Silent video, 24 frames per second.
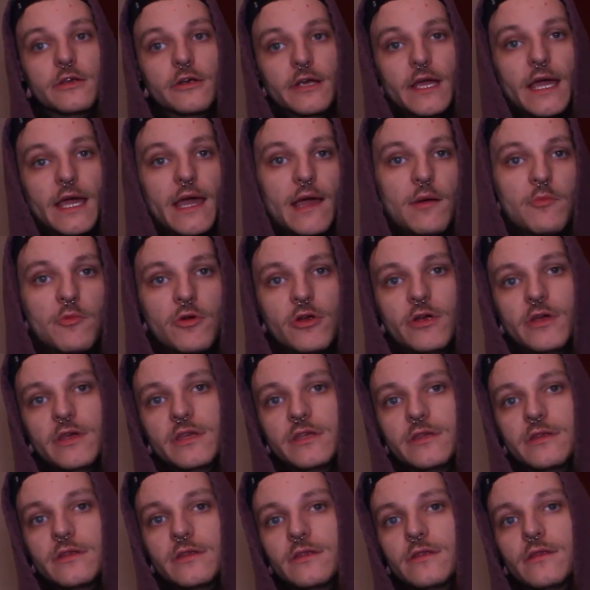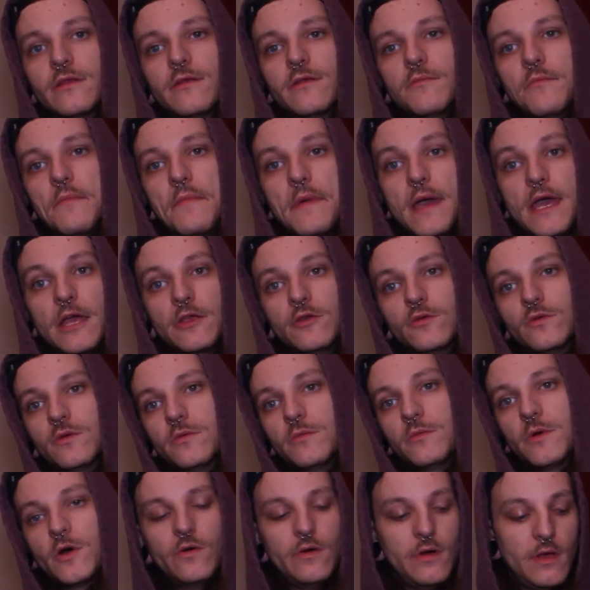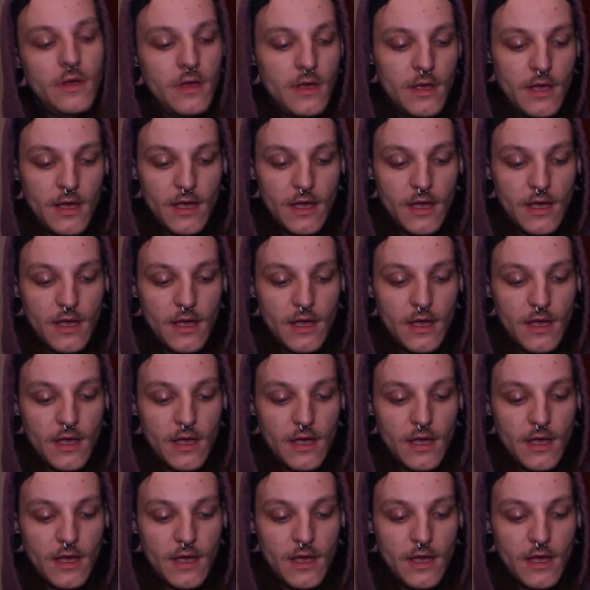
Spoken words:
your camera in manual mode,